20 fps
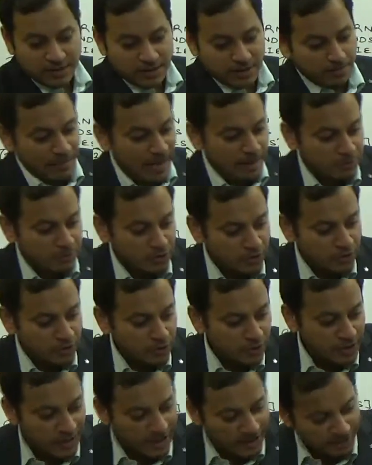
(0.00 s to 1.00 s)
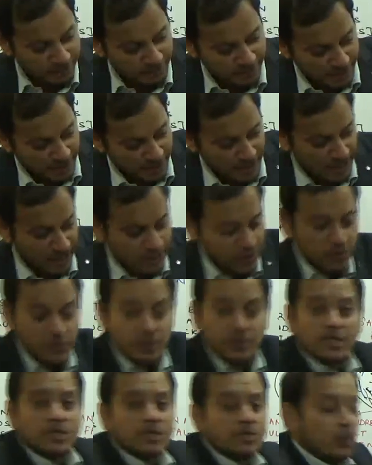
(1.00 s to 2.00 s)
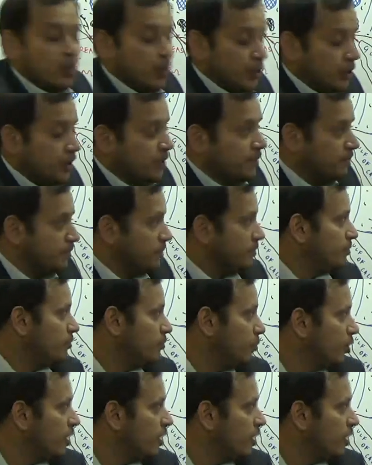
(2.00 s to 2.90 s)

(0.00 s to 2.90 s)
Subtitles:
map so that we can use this board more